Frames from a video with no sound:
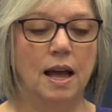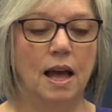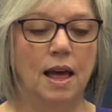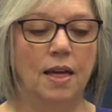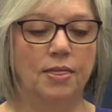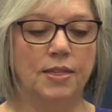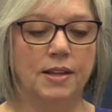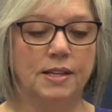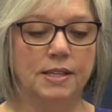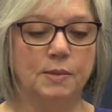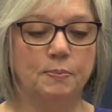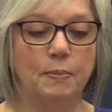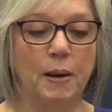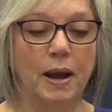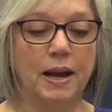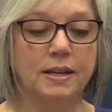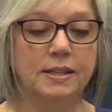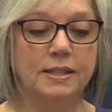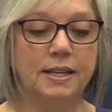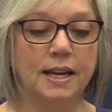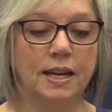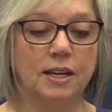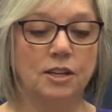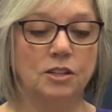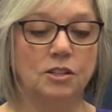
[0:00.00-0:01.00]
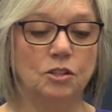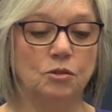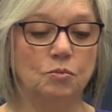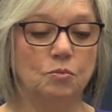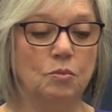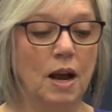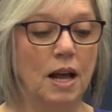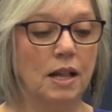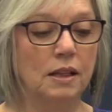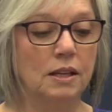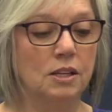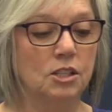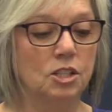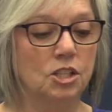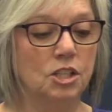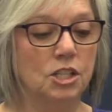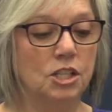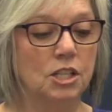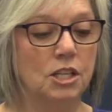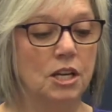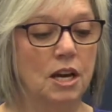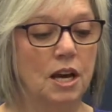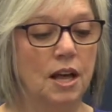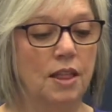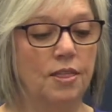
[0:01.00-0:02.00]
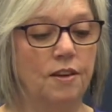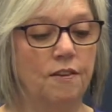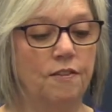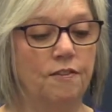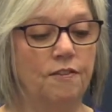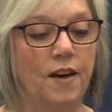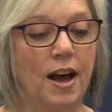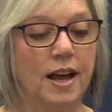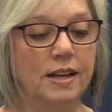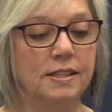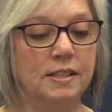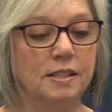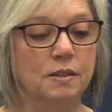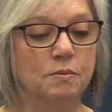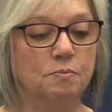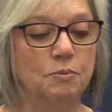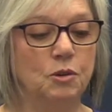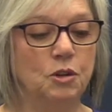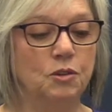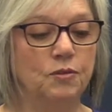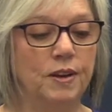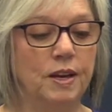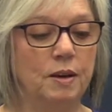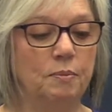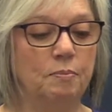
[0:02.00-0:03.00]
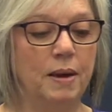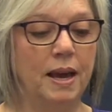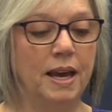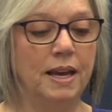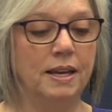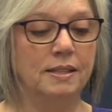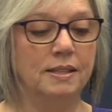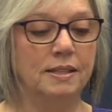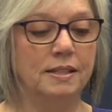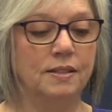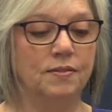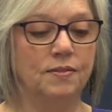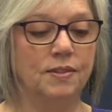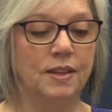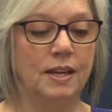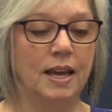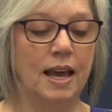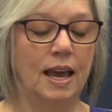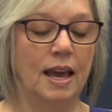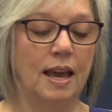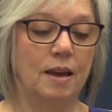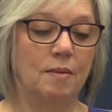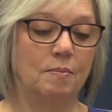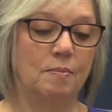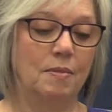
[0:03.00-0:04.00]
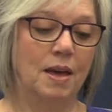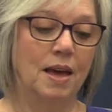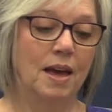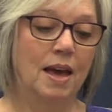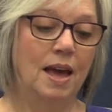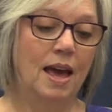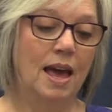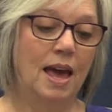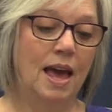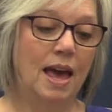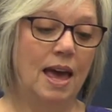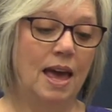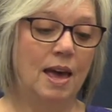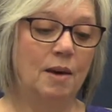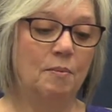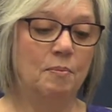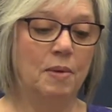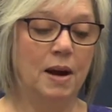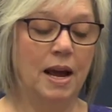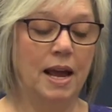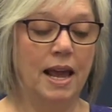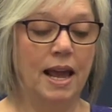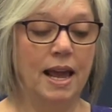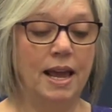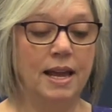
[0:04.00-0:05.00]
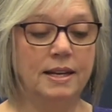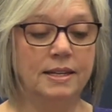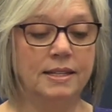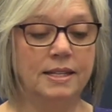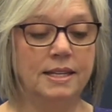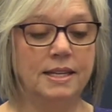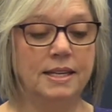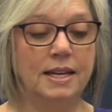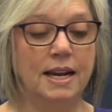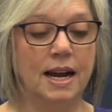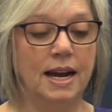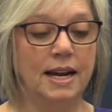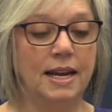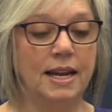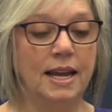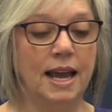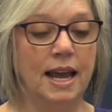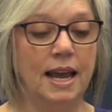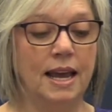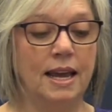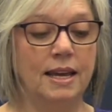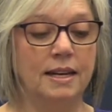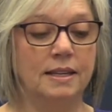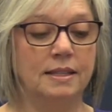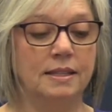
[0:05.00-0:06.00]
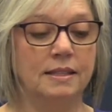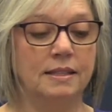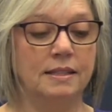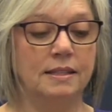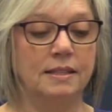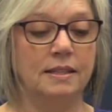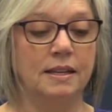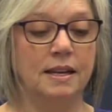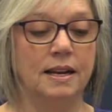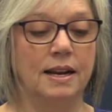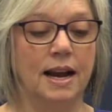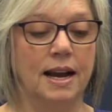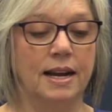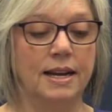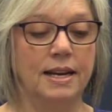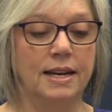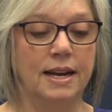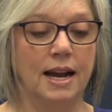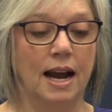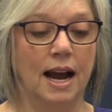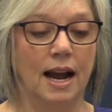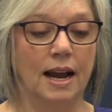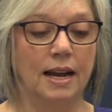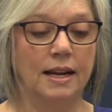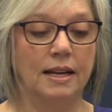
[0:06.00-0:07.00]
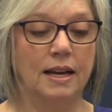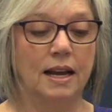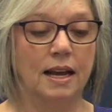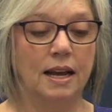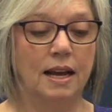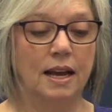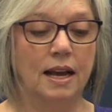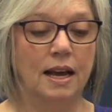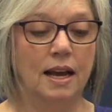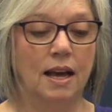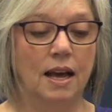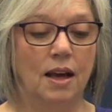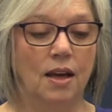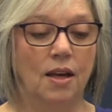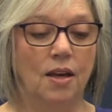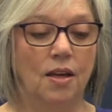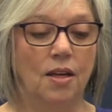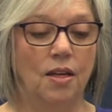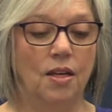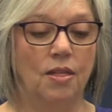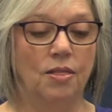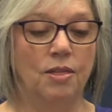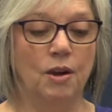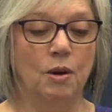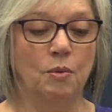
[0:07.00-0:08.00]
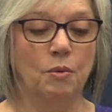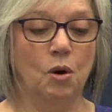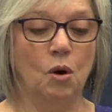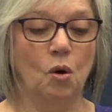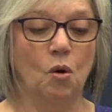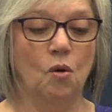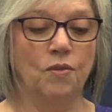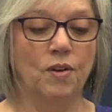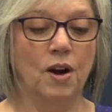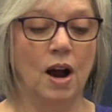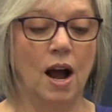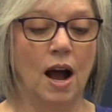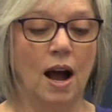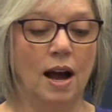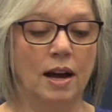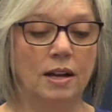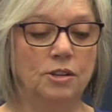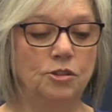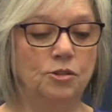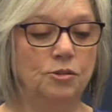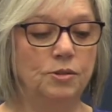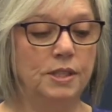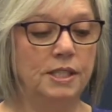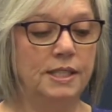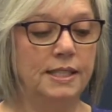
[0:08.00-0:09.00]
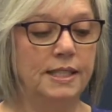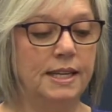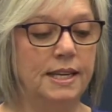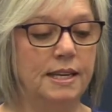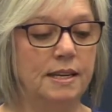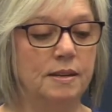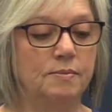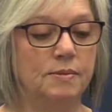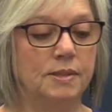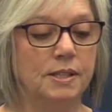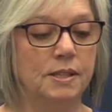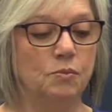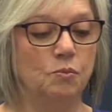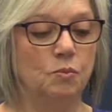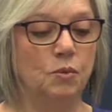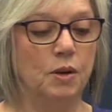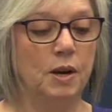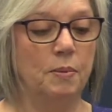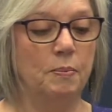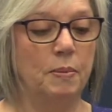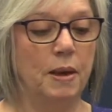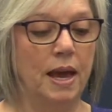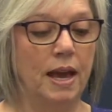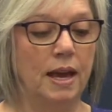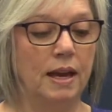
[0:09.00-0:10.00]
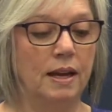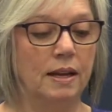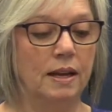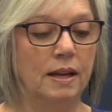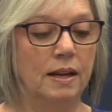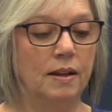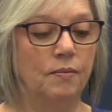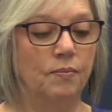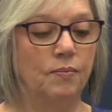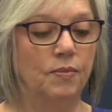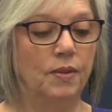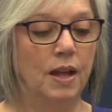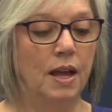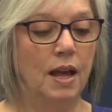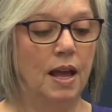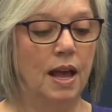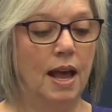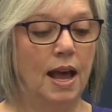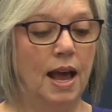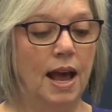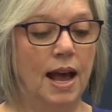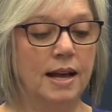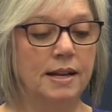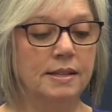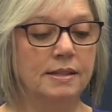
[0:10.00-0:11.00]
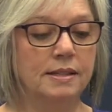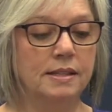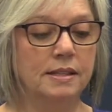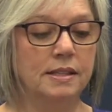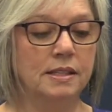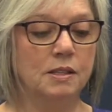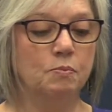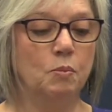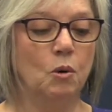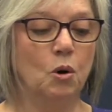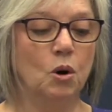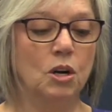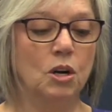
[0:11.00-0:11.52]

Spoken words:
The spectators relished the fast-moving pace of the game, and by 1898 to 99, there were over 100 teams in Winnipeg. As the sport